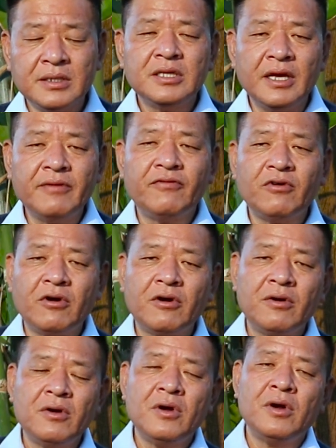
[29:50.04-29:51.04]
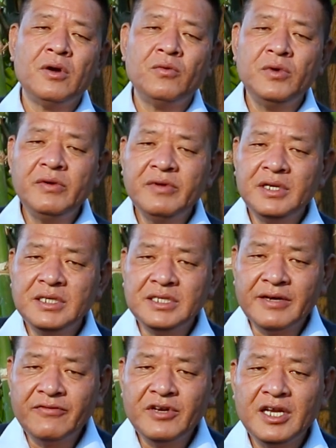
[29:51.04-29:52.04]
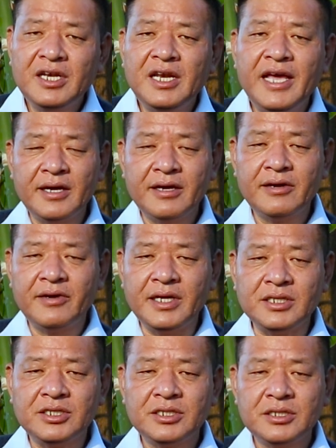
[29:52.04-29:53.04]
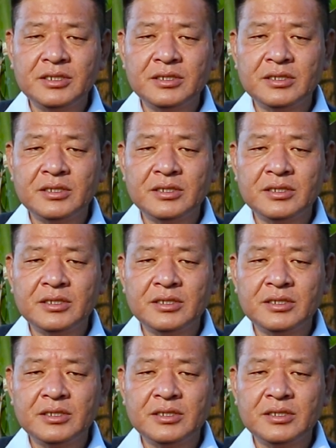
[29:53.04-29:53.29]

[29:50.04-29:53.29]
Therefore, we will definitely encourage